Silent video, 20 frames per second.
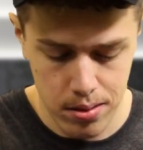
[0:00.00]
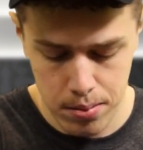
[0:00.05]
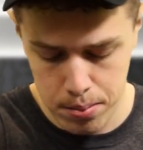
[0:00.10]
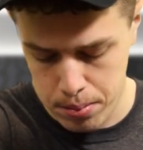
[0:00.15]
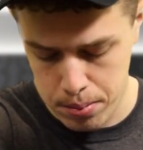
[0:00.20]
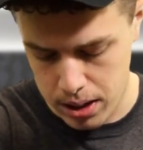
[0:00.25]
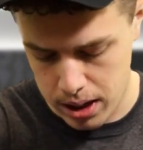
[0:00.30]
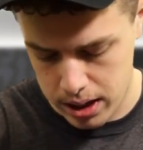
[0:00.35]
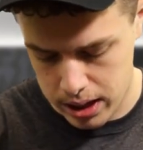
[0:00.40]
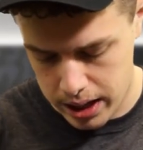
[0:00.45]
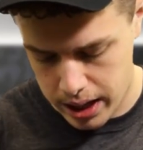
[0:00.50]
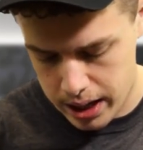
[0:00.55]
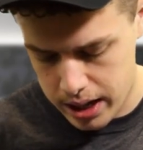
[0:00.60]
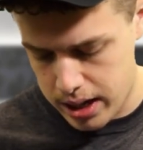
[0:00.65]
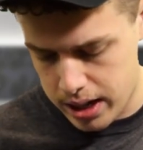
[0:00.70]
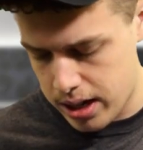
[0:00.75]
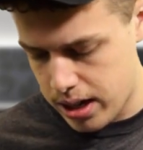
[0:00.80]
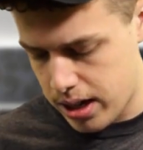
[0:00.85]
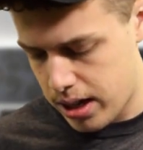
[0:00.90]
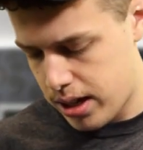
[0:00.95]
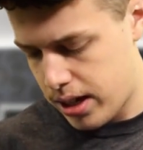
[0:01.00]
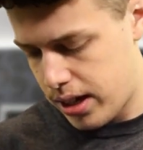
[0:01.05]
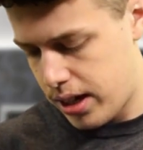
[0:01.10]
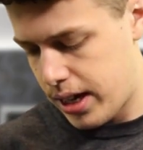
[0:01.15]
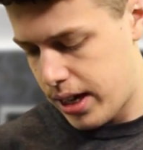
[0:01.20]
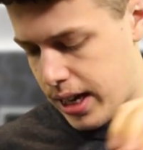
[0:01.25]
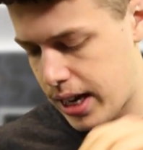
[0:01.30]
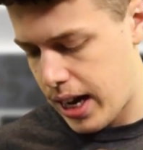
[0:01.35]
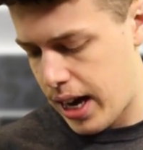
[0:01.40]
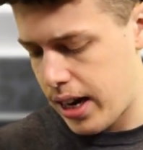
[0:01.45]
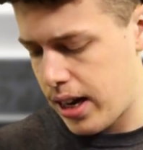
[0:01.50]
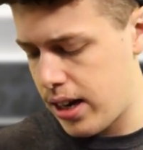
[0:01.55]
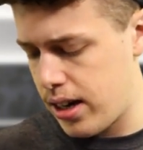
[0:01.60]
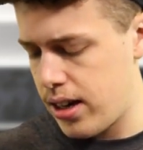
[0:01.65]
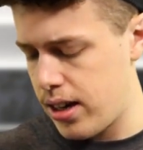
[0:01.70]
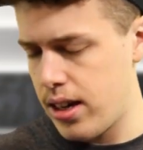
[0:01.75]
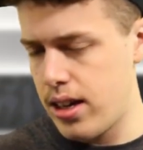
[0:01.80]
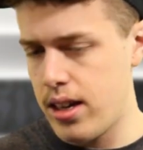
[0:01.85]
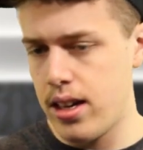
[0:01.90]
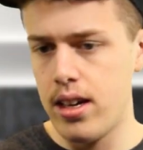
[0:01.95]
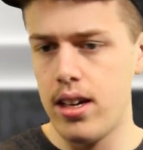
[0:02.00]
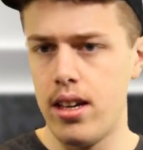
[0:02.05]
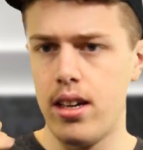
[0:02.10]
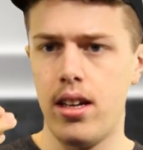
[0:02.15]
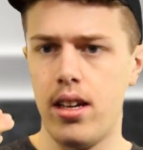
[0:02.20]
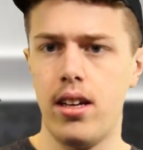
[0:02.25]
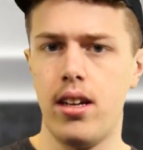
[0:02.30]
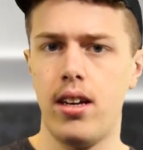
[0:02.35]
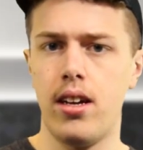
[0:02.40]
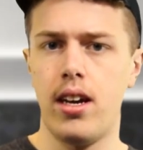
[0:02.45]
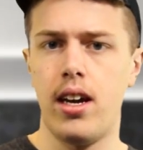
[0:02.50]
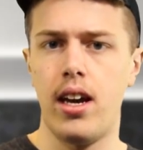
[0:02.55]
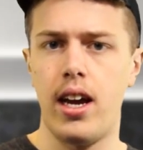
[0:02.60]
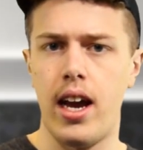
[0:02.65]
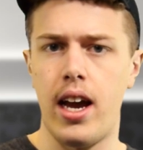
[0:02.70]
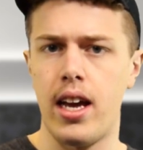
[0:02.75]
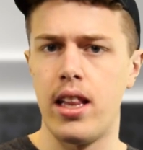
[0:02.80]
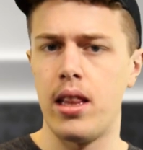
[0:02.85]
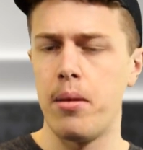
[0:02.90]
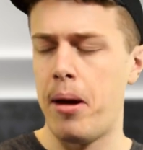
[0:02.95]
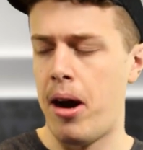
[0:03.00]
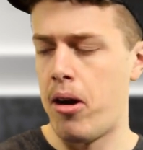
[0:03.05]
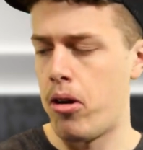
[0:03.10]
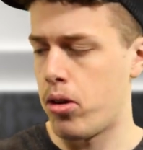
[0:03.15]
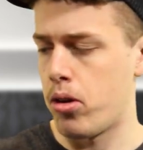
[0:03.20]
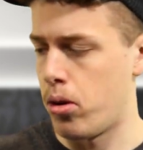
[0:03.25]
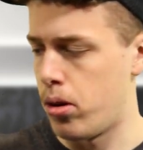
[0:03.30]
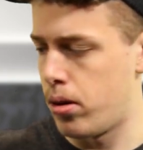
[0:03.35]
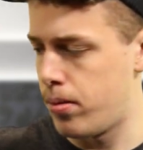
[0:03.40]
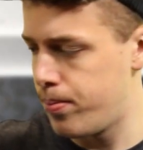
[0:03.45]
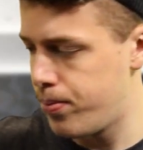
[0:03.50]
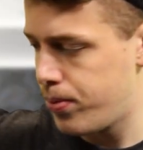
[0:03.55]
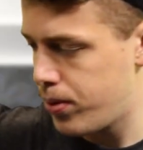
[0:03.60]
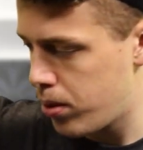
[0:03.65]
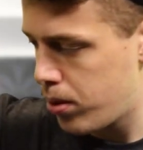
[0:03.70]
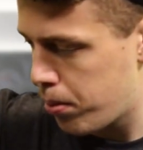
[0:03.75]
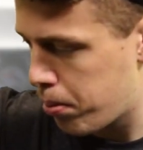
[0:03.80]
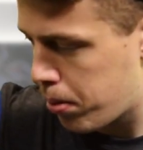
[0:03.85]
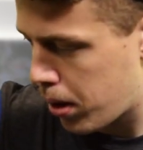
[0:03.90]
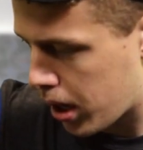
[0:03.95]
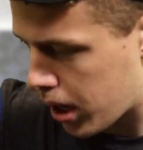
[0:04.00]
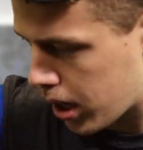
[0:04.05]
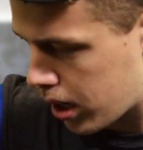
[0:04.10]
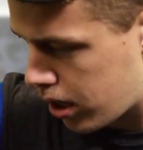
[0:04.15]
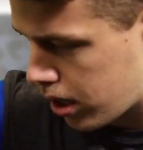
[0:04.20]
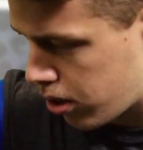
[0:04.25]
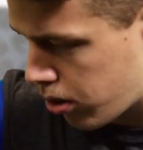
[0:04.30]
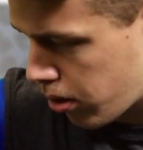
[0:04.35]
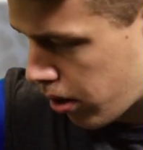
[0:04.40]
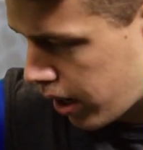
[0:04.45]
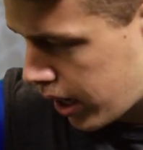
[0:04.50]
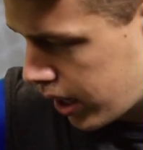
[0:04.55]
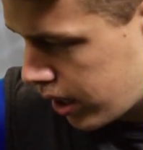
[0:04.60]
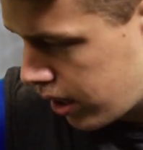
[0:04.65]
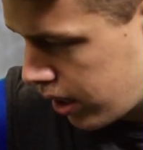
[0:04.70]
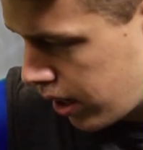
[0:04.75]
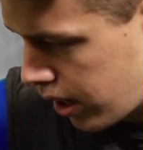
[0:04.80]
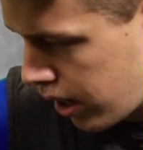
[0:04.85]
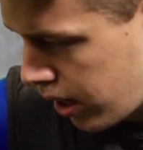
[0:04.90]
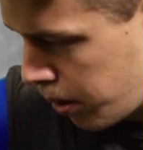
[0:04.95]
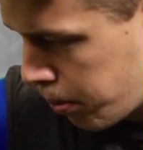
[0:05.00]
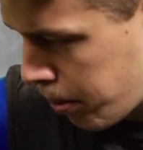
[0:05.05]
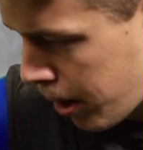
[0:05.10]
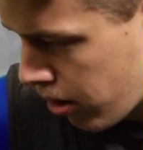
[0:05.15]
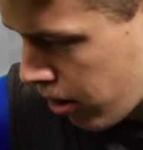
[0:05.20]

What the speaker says: Plug that in, you got it, and the power cord. Plug it into our handy dandy,